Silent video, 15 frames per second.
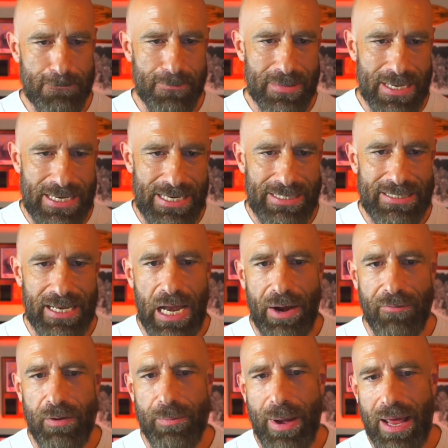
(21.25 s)
And he said,
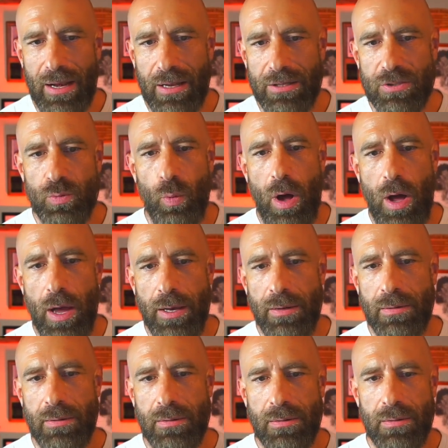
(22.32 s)
every battle is
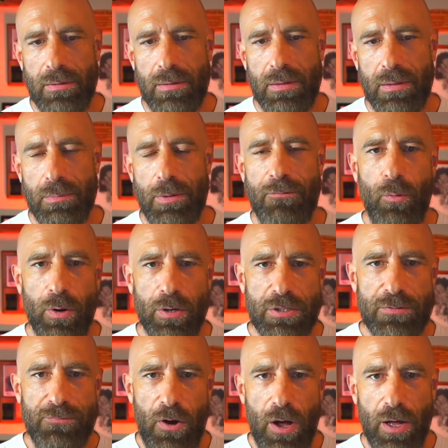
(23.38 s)
won before it's
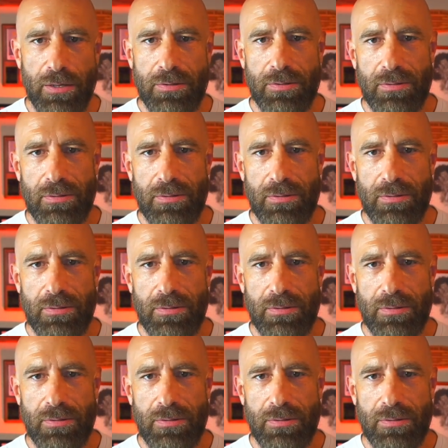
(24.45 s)
fought.